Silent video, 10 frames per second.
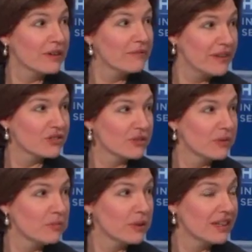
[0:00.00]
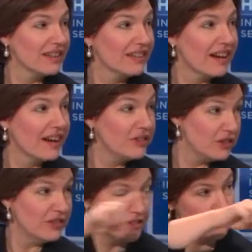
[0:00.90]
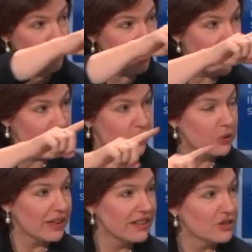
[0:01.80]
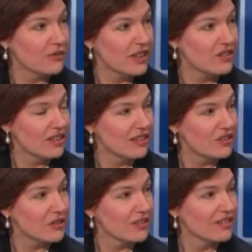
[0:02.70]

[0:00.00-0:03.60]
to make sure we bring in. Do you want to have a quick intervention here, sir?